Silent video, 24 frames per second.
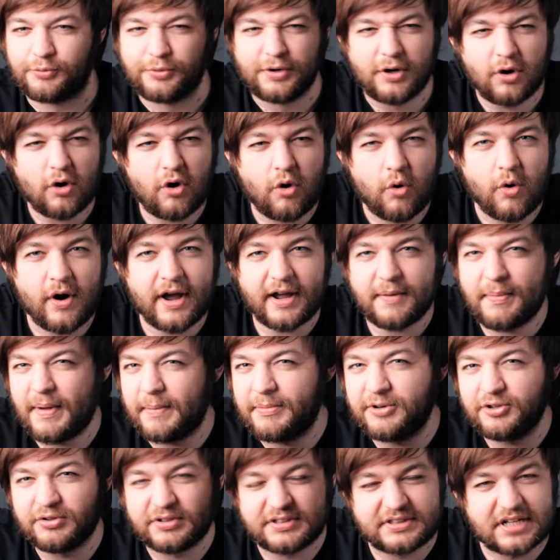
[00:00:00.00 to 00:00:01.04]
real quick,
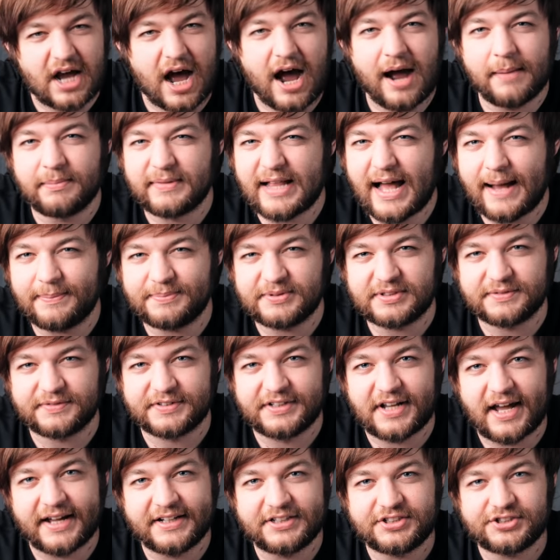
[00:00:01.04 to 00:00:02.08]
maybe do a time lapse of
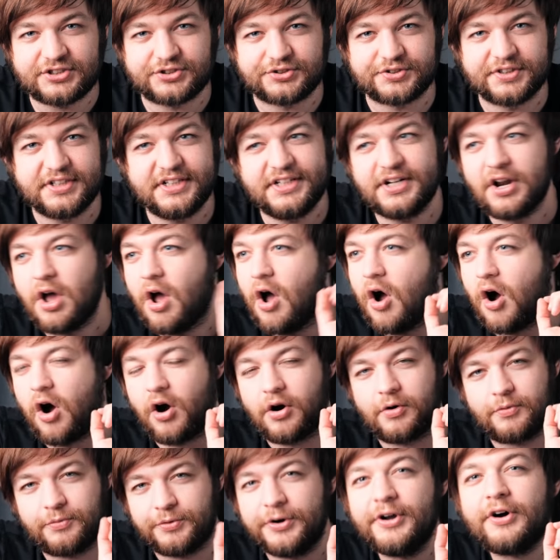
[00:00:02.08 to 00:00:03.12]
a night street,
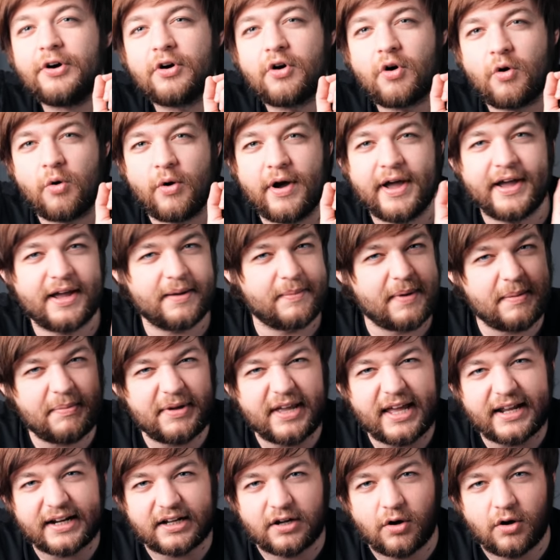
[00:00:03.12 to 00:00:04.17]
or real quick, maybe get a